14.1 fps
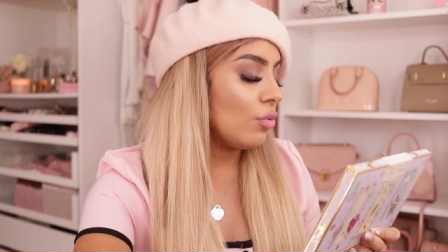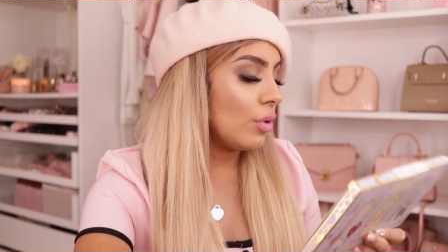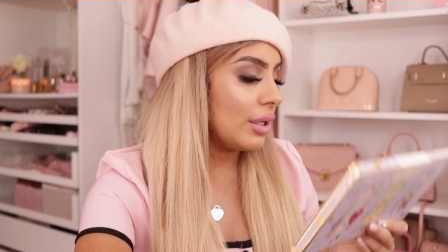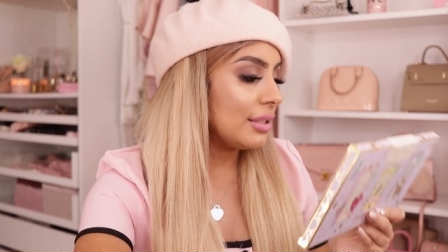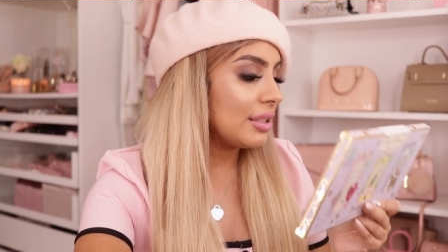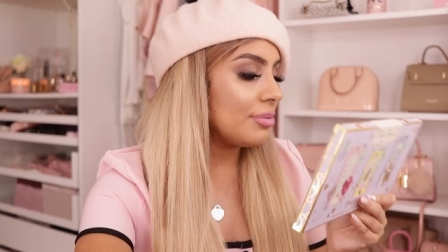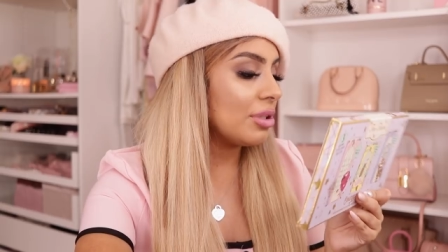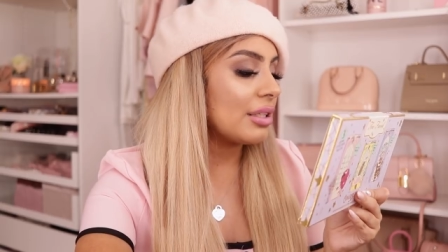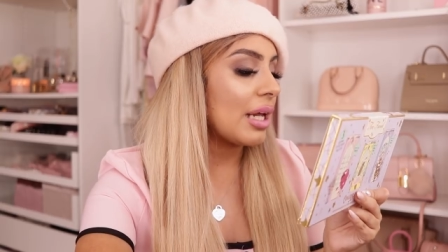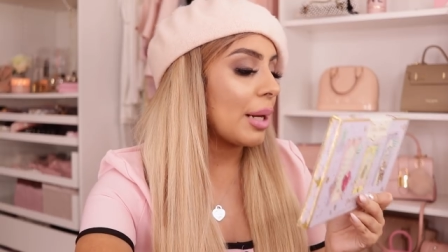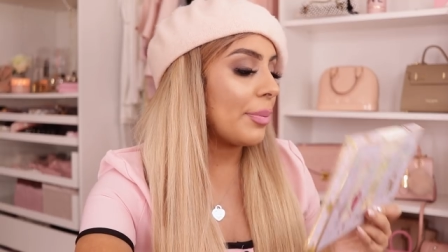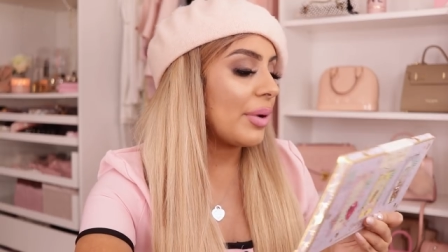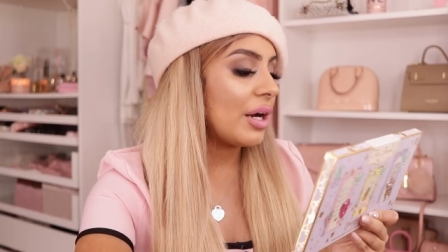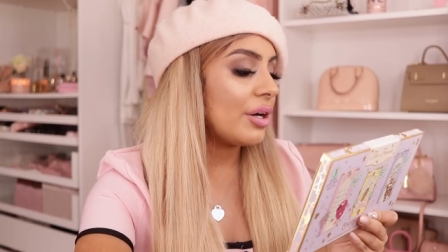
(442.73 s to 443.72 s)
One smells
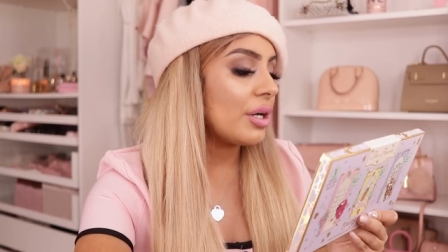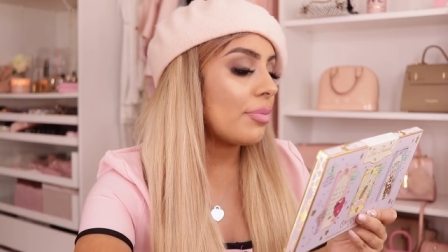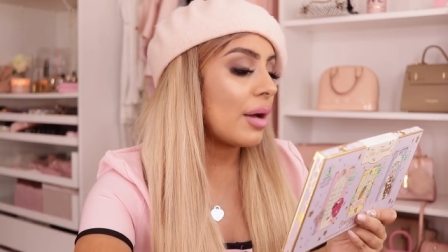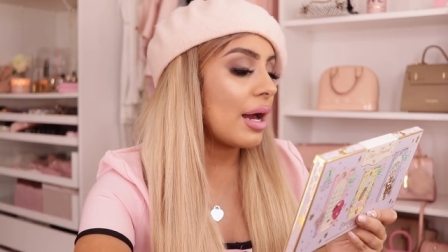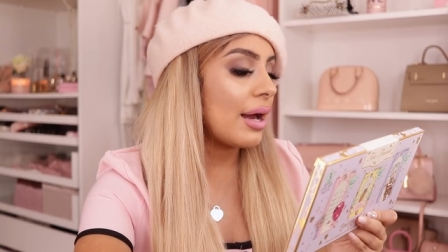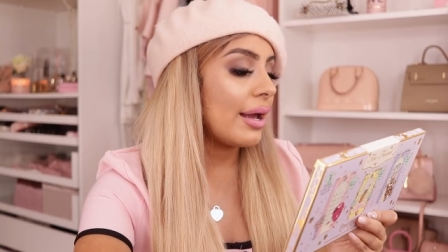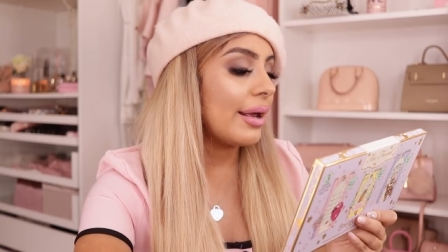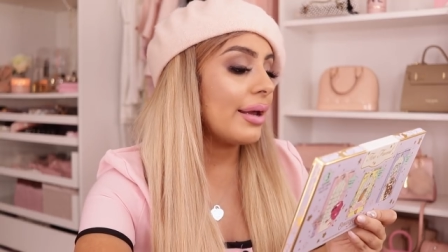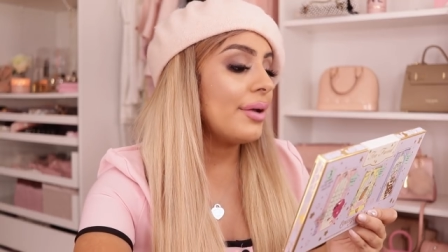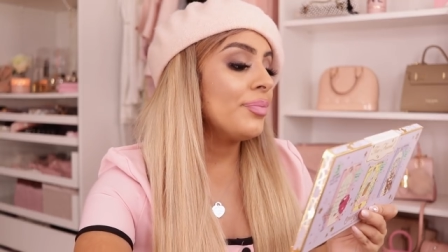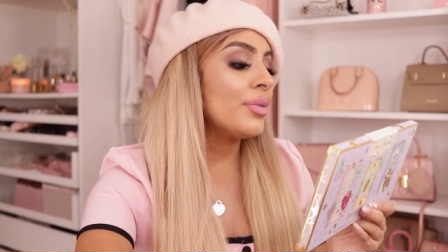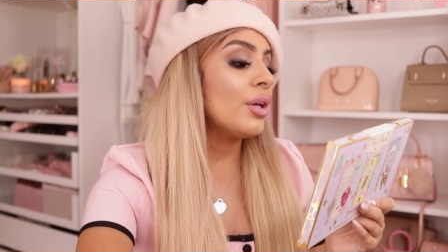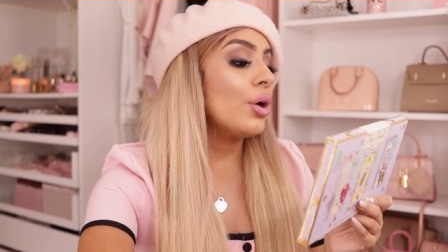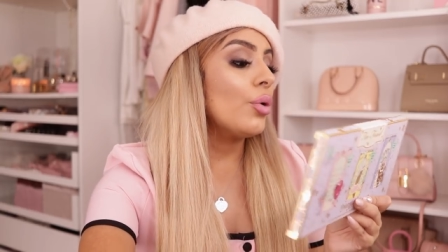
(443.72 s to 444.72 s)
like berry pie,
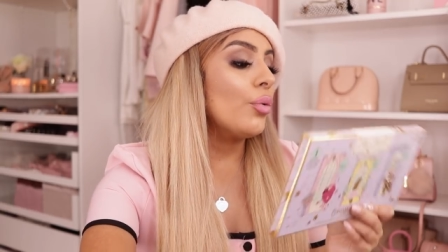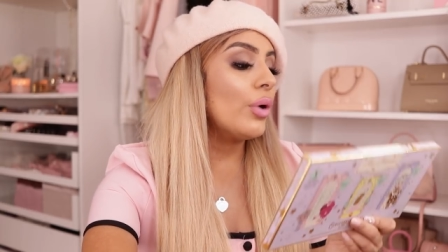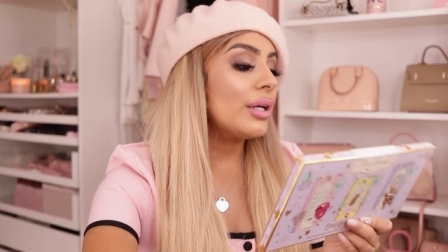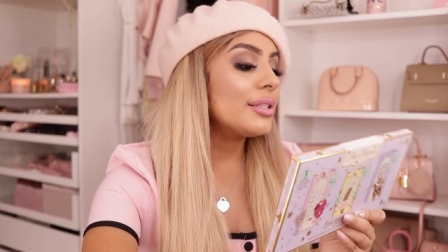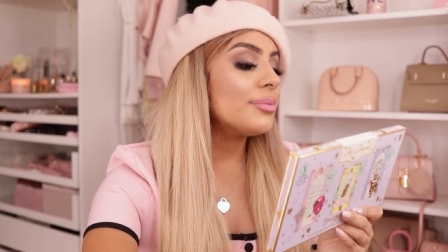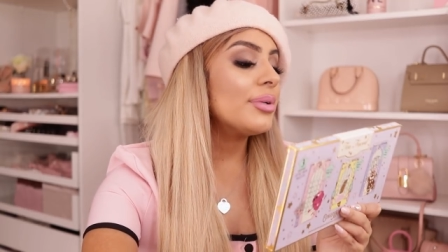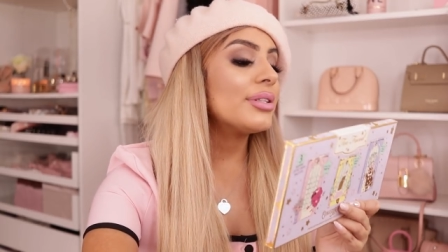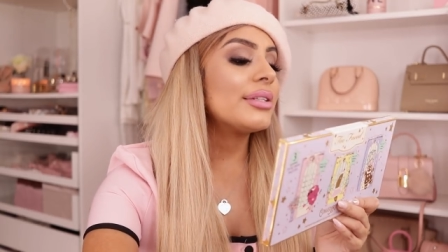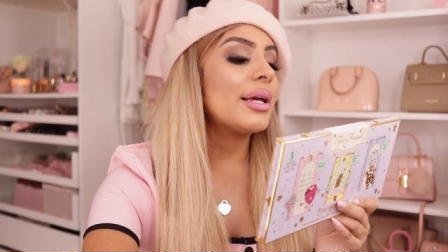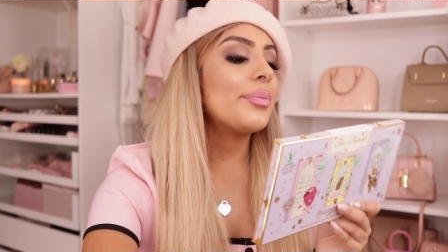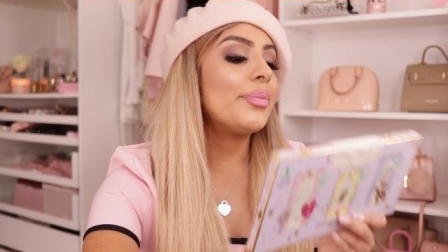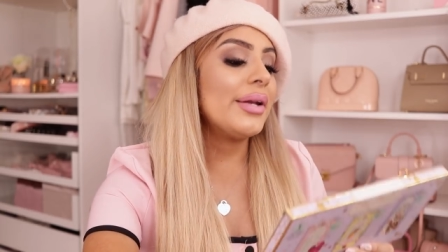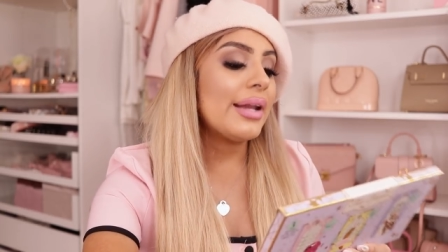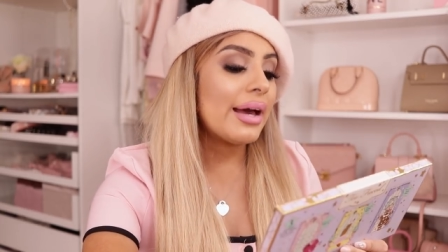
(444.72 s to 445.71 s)
one smells
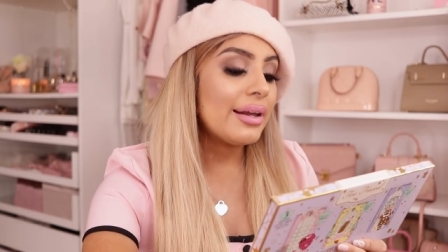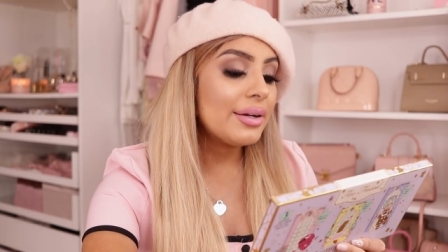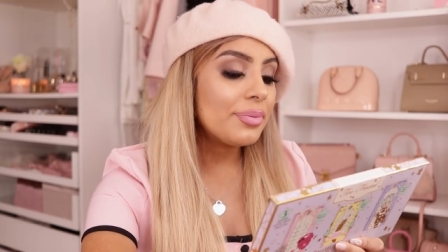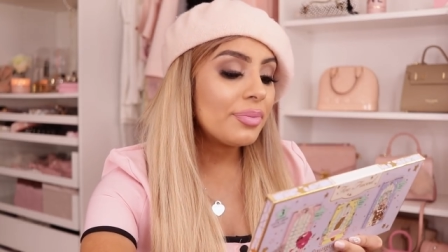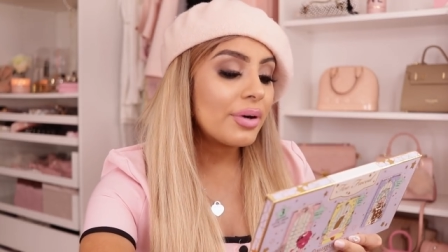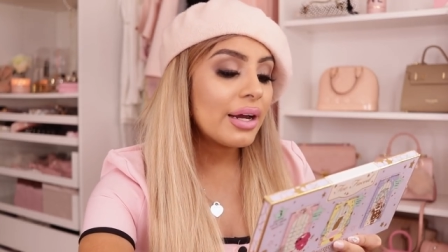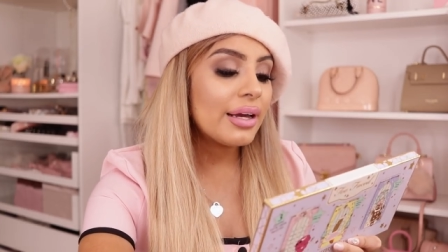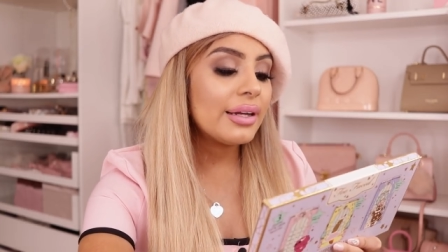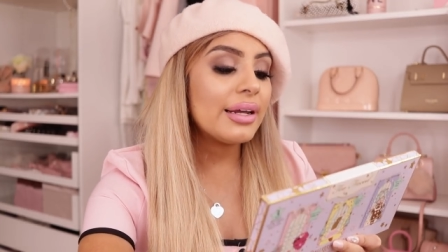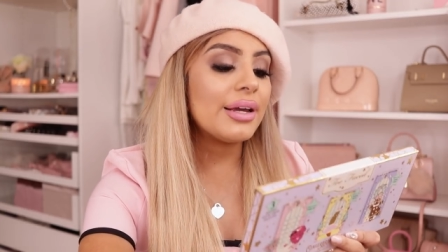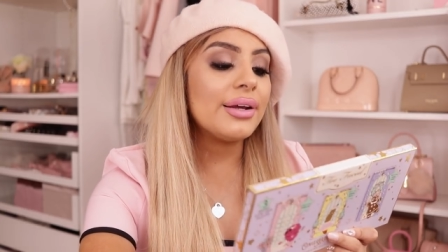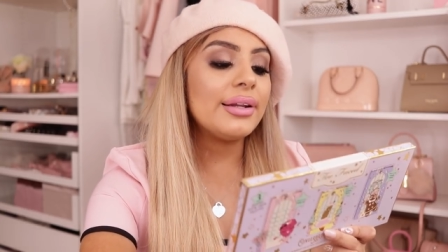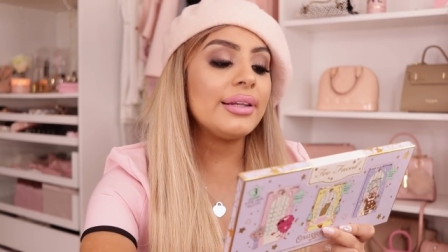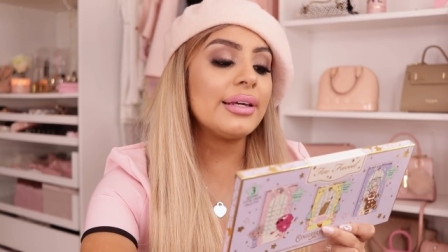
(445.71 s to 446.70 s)
like banana bread,
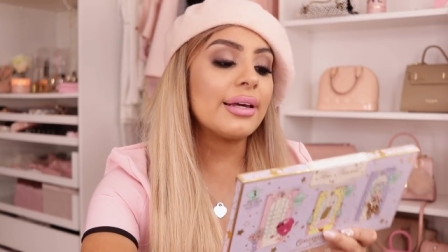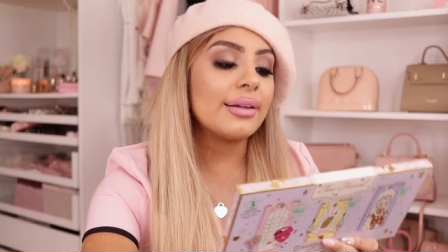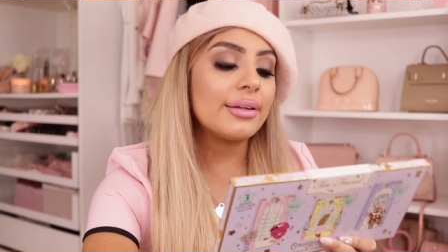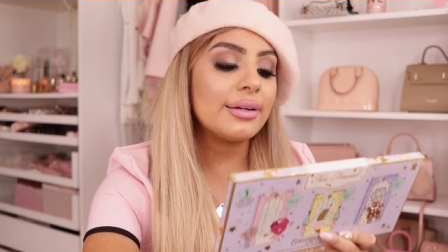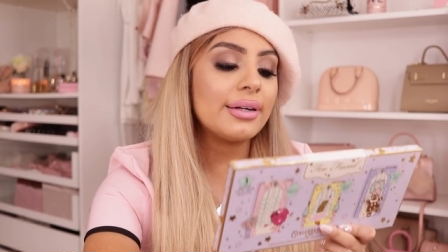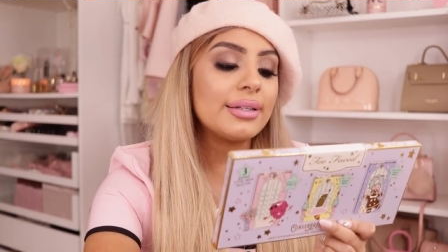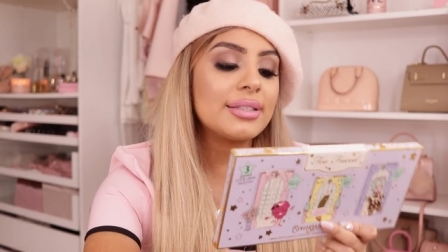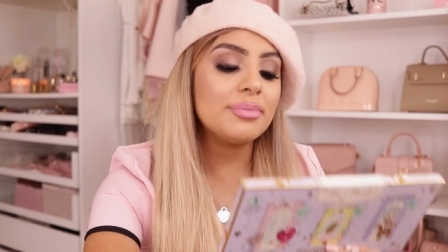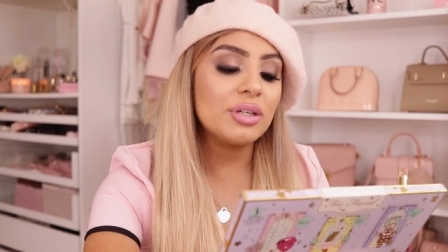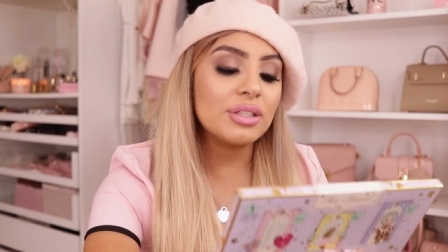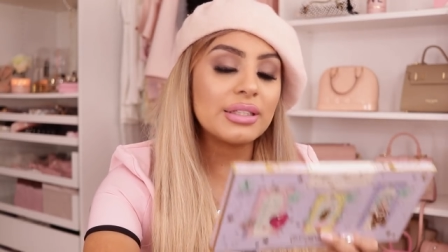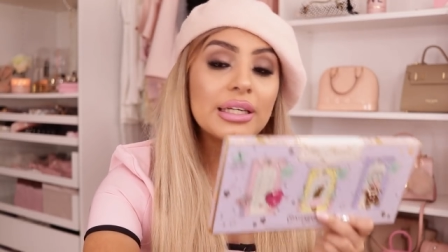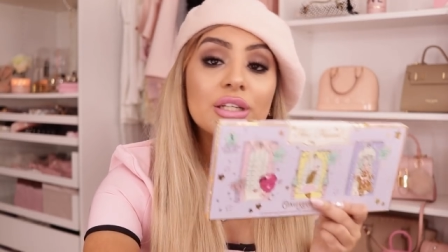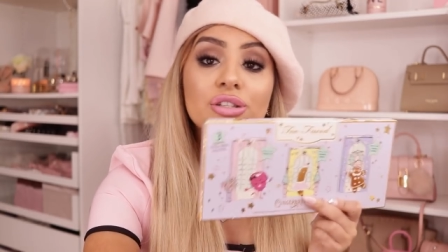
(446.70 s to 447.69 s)
and the other
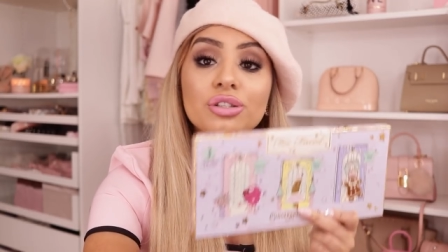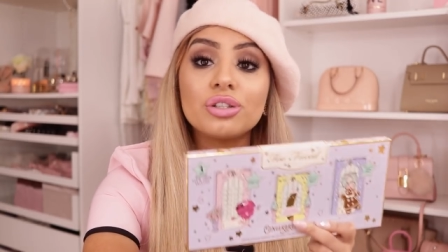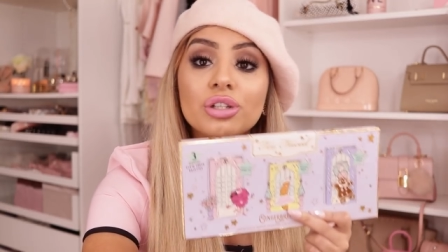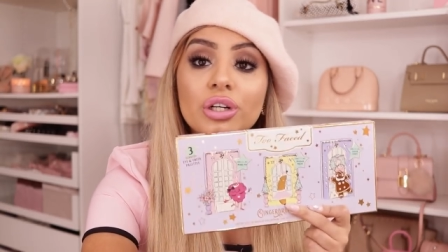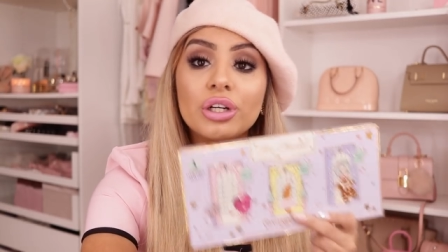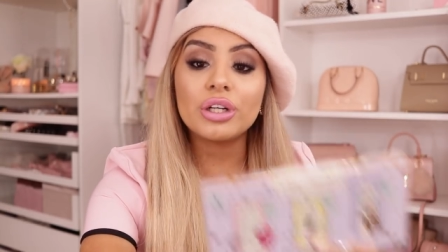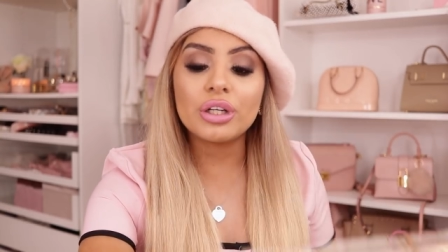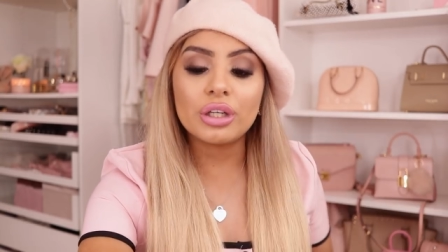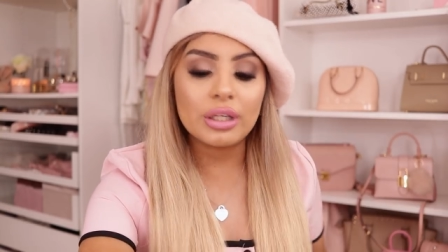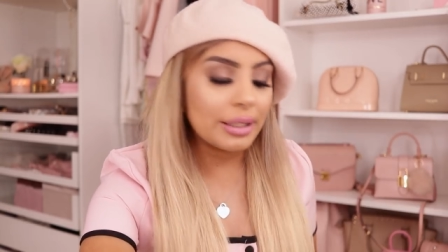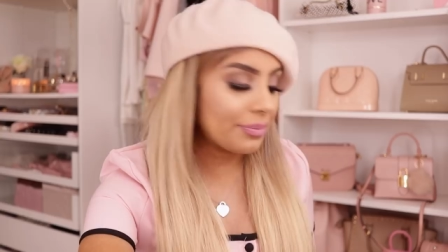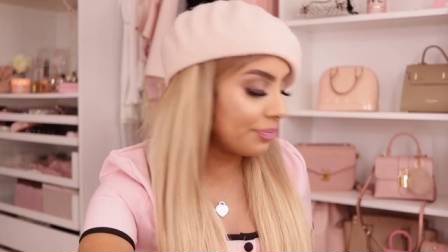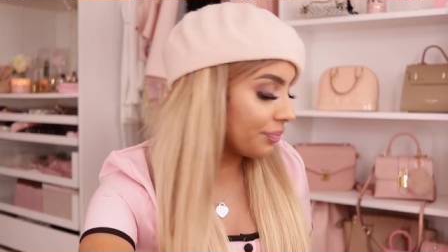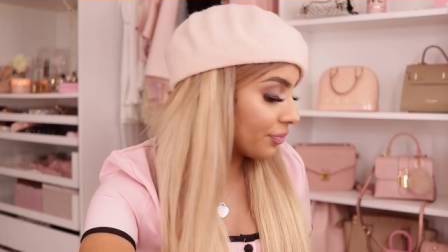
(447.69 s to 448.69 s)
smells like sugar
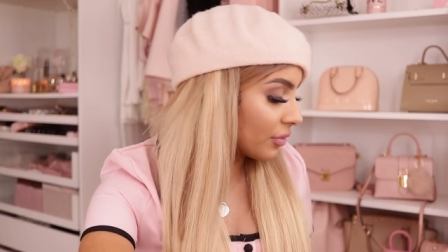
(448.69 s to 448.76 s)
cookie.